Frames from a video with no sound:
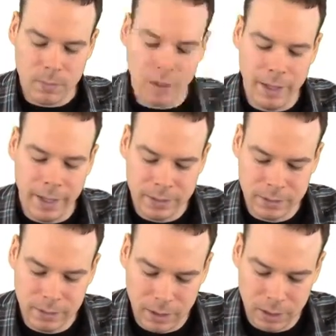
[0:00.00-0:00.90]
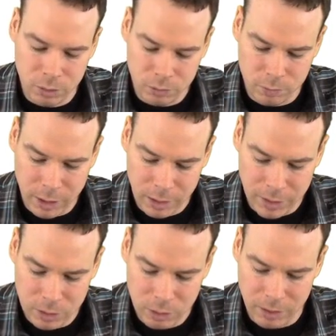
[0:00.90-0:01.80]
As theta goes from pi by
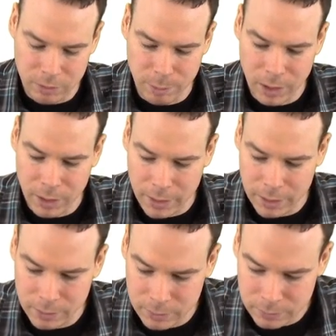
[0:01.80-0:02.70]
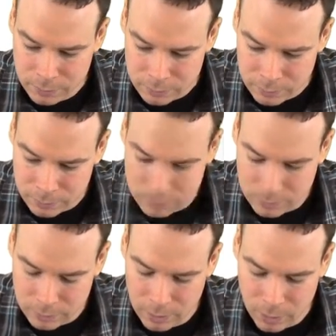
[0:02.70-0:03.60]
2 down to pi,
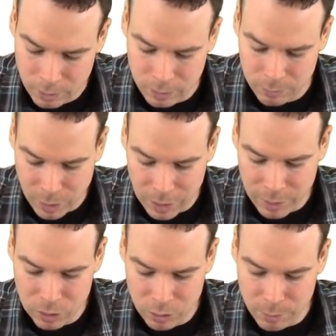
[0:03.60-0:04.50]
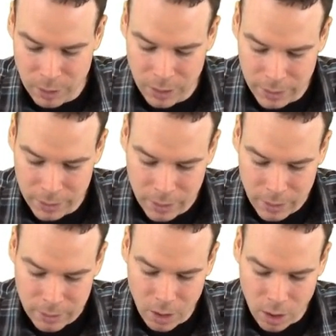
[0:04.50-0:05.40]
or pi by 2 to pi,
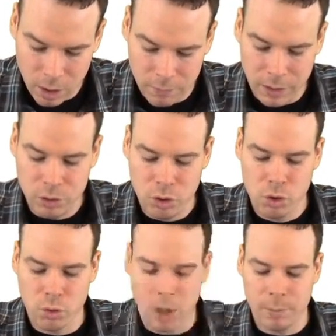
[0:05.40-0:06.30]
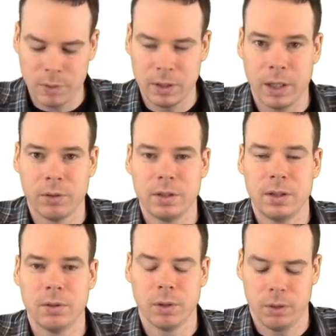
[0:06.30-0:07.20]
the r value drops now to
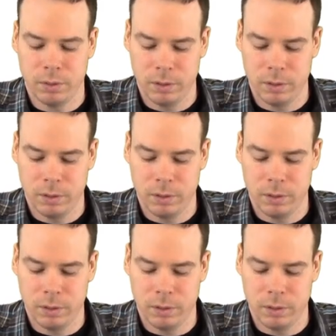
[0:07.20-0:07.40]
0.